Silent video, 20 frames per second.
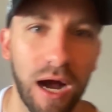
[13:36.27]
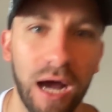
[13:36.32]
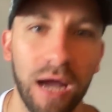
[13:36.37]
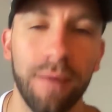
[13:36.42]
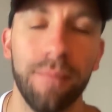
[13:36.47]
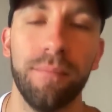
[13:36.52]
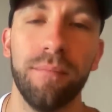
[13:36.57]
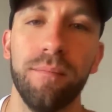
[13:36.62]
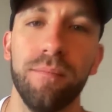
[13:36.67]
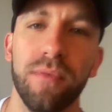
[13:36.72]

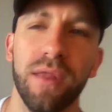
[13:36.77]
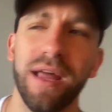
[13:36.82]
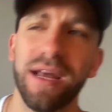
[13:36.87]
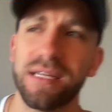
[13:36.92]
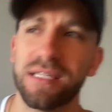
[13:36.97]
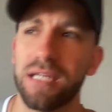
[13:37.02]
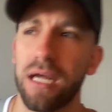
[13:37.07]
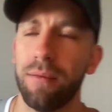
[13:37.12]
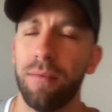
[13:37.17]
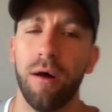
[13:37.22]
I'm
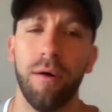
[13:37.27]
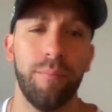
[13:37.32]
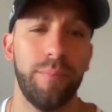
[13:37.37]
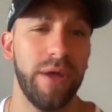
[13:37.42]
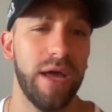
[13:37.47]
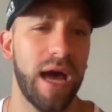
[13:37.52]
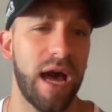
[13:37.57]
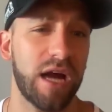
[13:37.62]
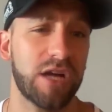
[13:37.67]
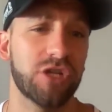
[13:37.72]
next time I'll
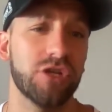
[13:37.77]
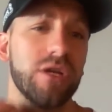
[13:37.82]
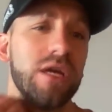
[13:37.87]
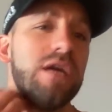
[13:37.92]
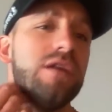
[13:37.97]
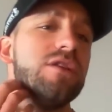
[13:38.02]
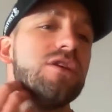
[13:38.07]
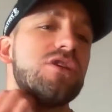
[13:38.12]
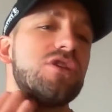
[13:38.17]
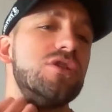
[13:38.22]
be actually
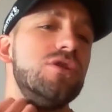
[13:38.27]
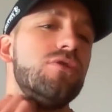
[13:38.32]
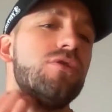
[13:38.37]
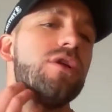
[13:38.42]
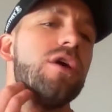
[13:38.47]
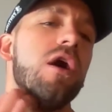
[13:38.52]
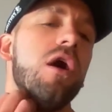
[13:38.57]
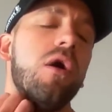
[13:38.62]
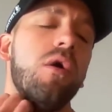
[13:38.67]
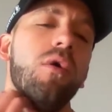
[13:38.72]
in the
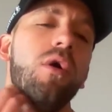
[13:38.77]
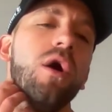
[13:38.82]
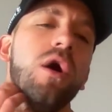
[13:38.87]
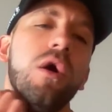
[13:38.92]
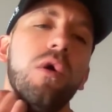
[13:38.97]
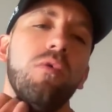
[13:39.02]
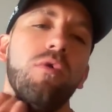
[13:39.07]
studio.